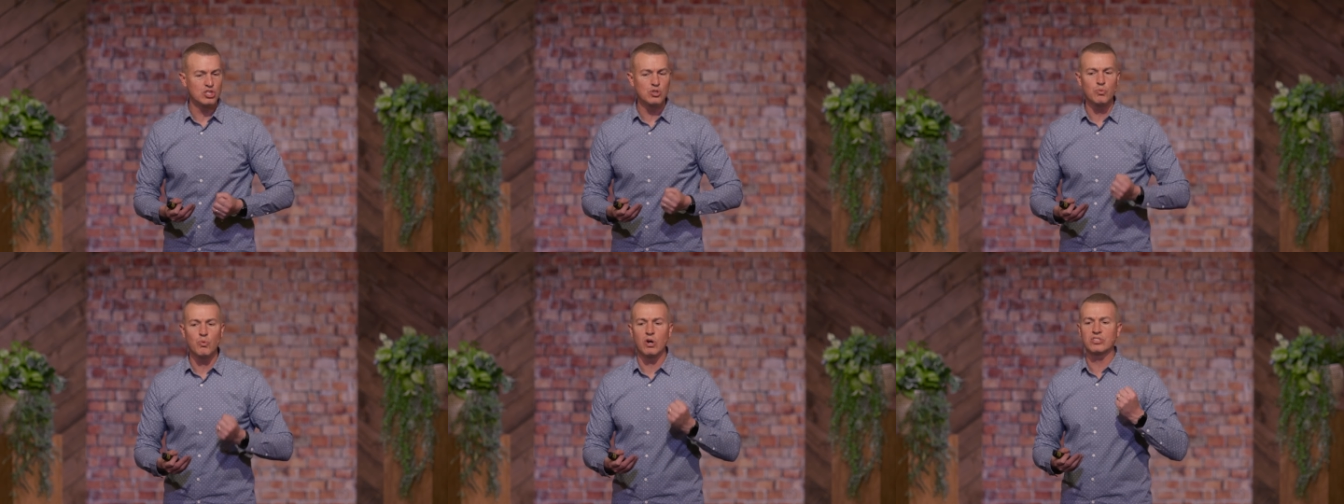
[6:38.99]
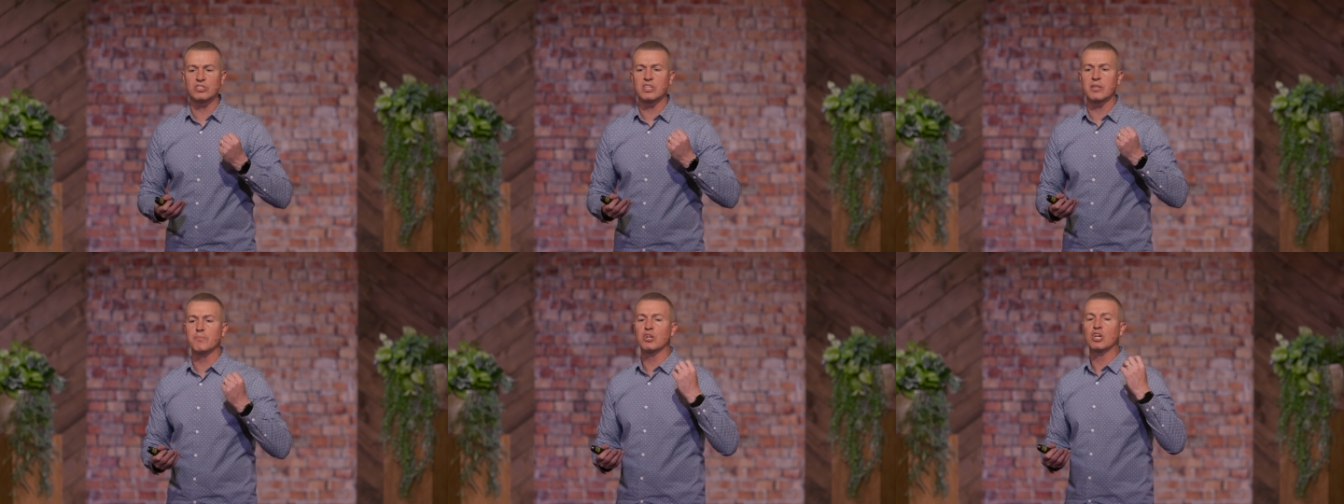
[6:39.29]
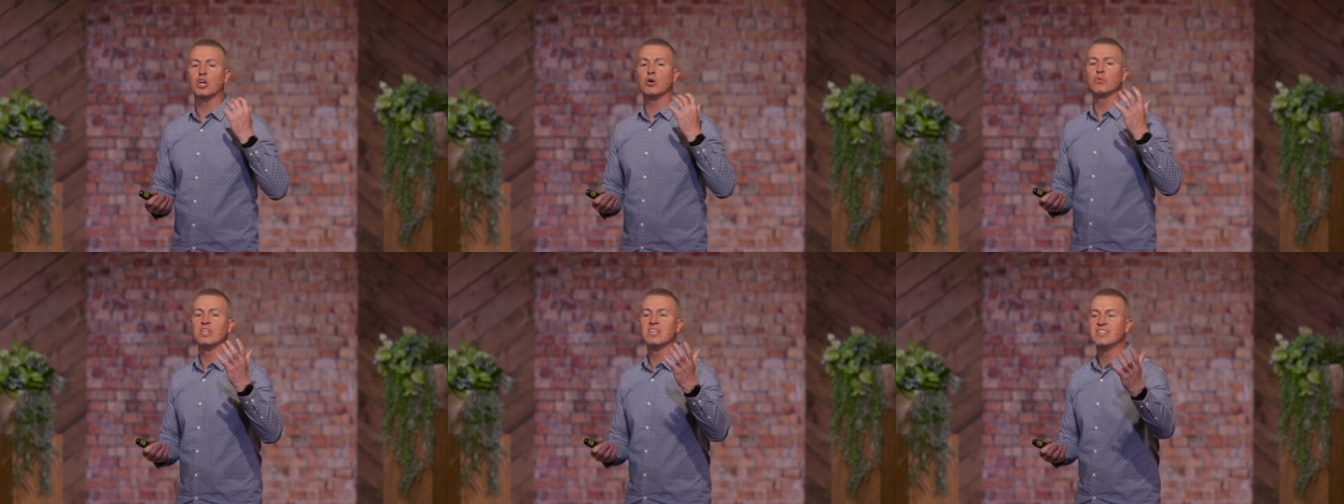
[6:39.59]
You want them to
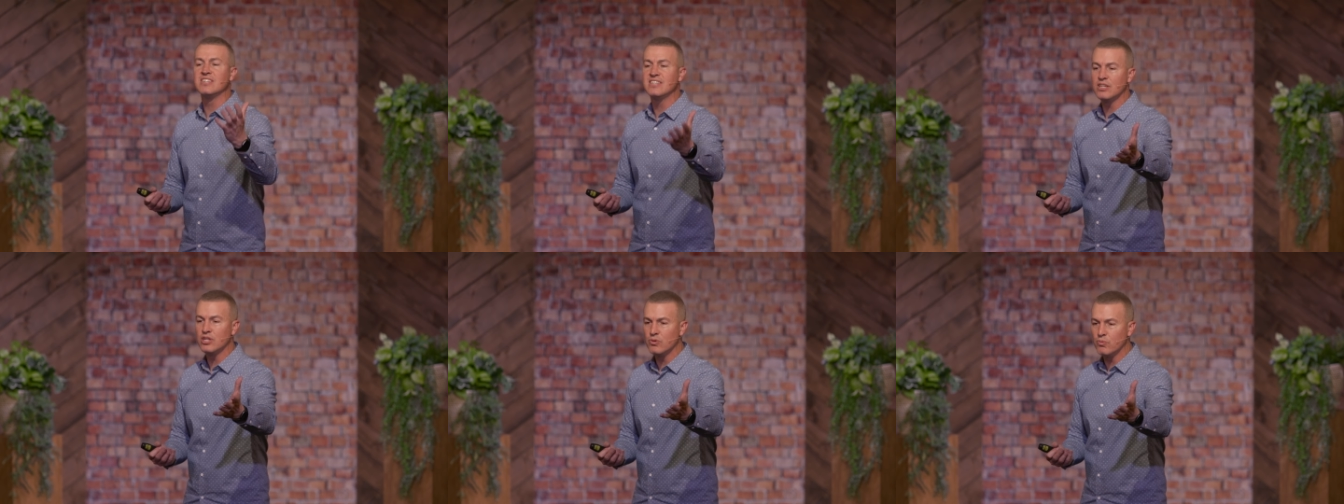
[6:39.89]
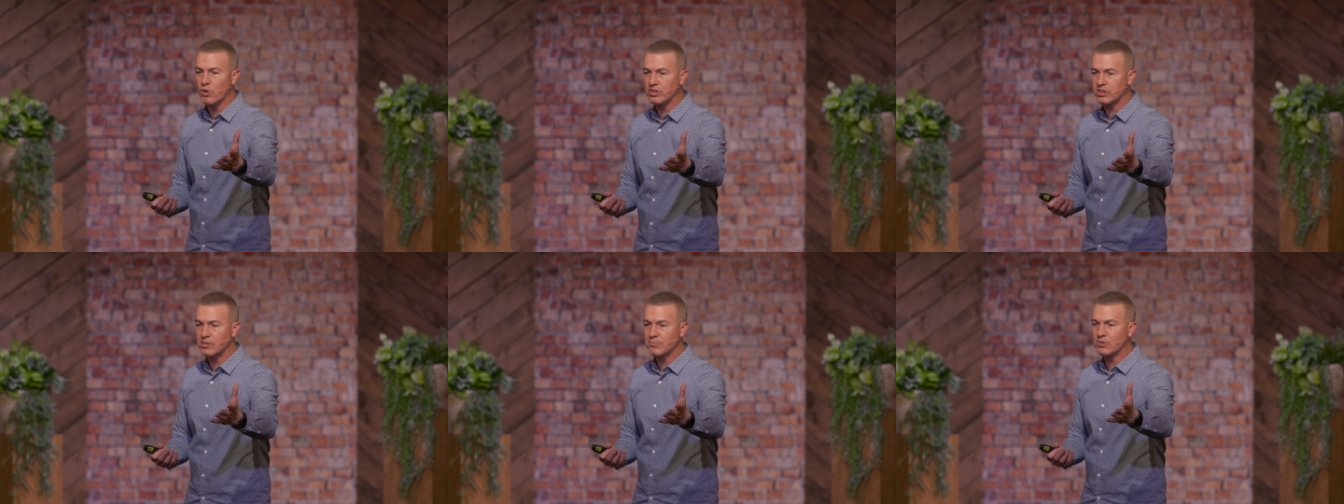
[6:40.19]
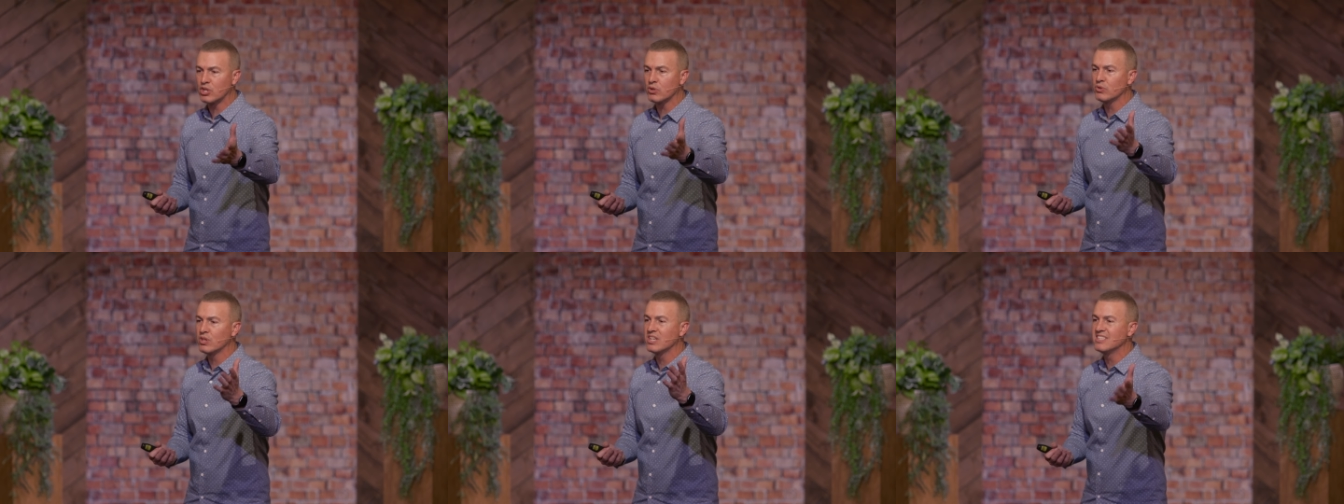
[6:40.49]
go the, you want them to
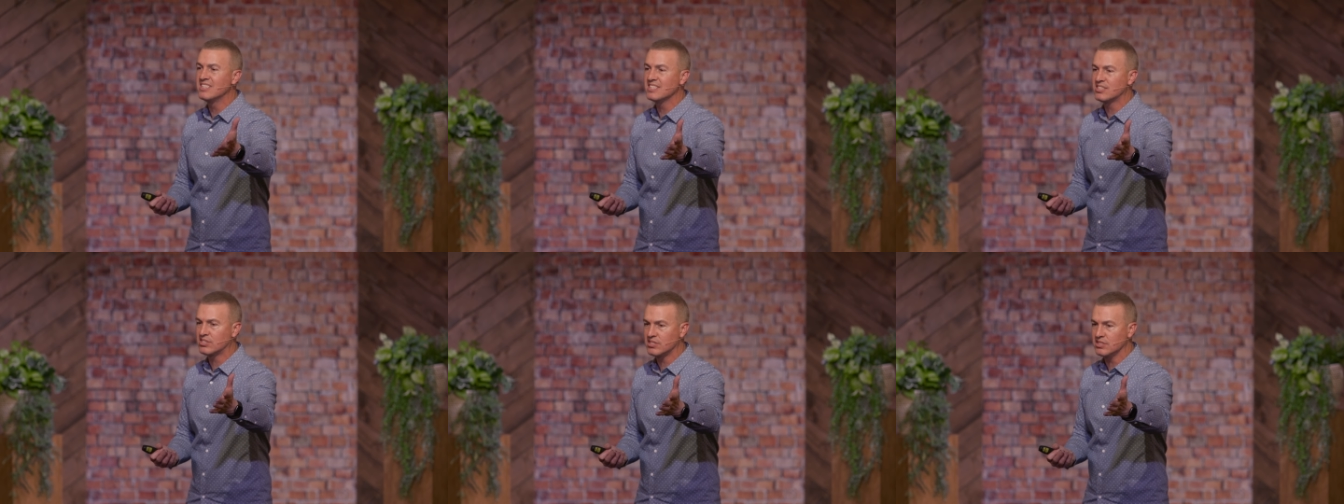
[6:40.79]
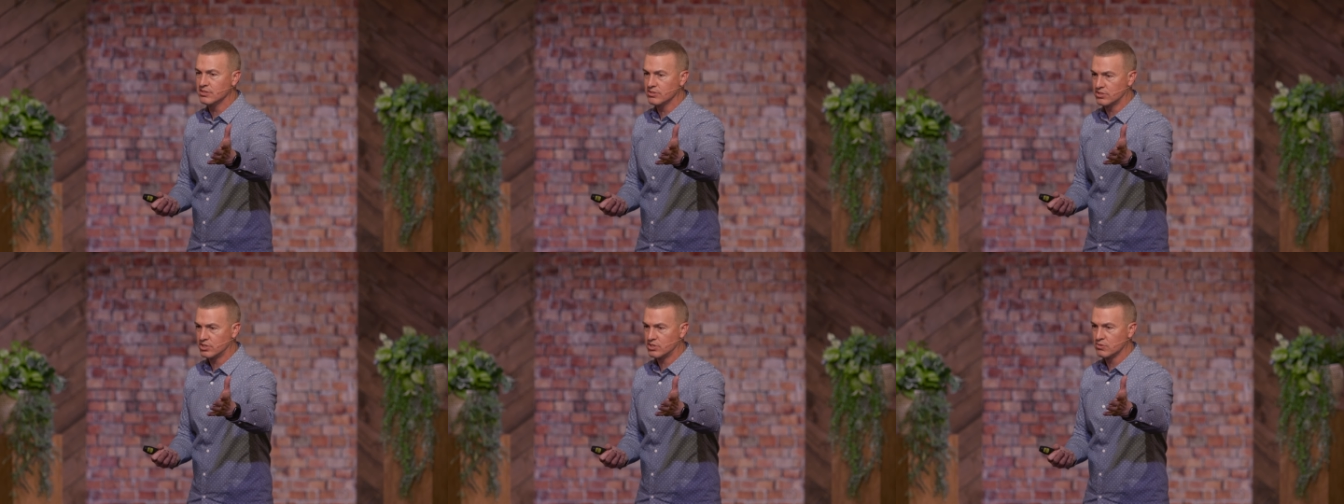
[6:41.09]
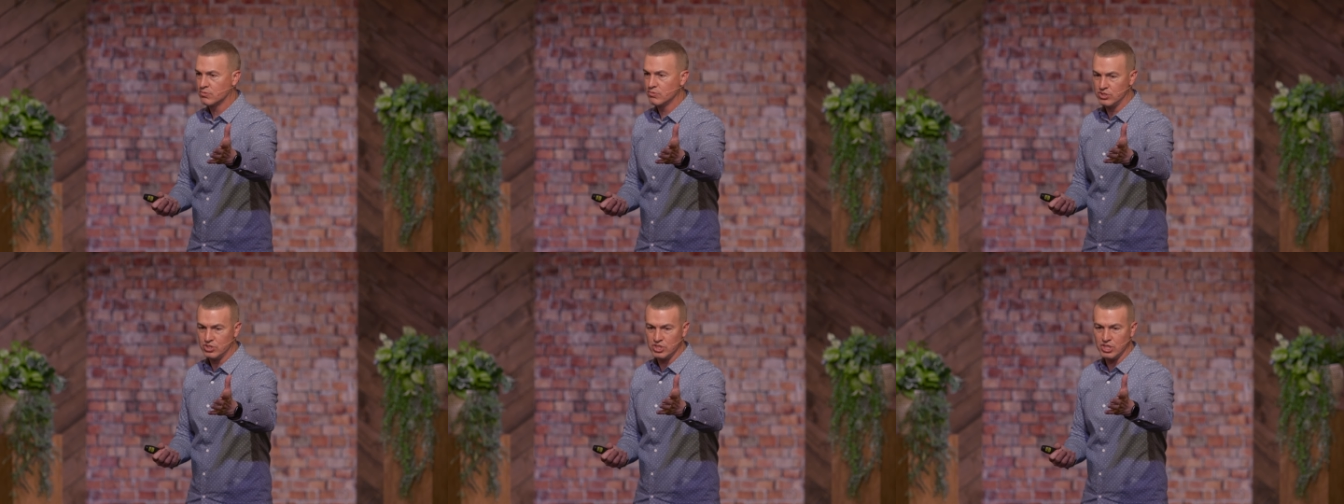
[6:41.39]
go the distance
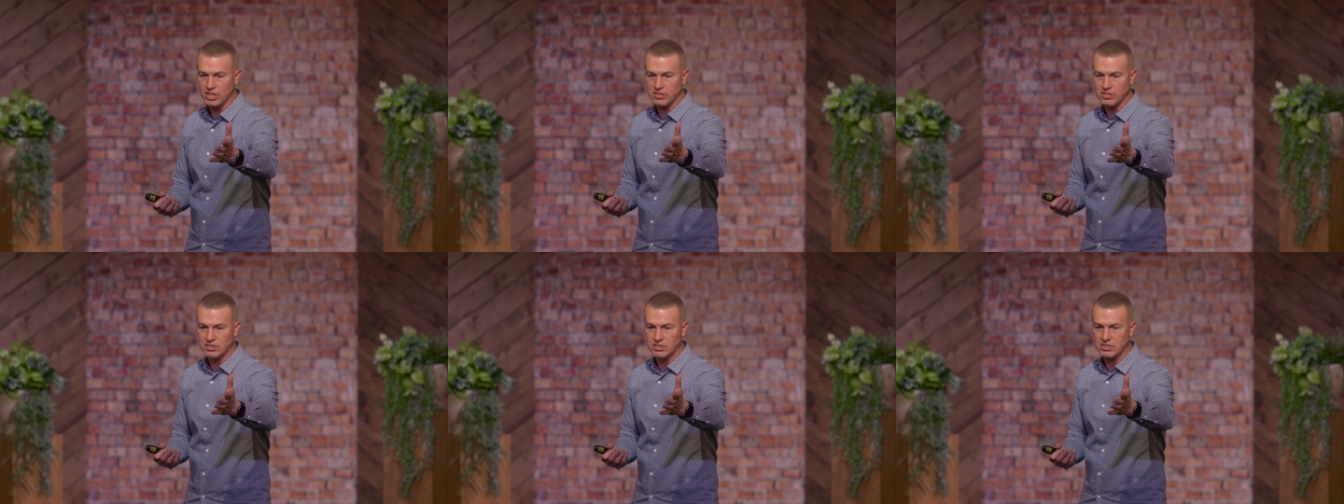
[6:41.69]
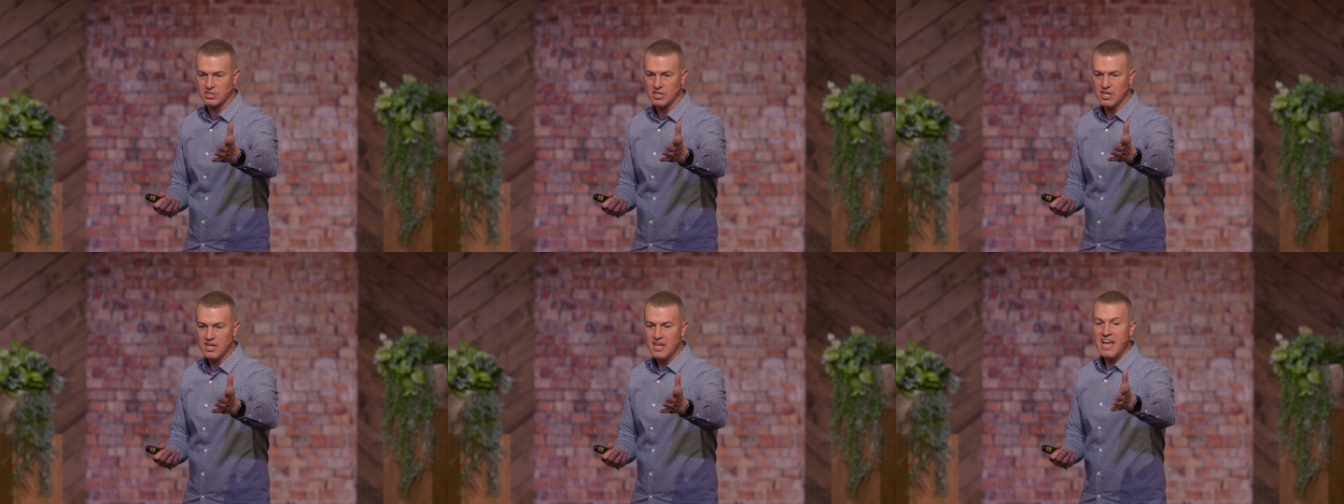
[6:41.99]
with Jesus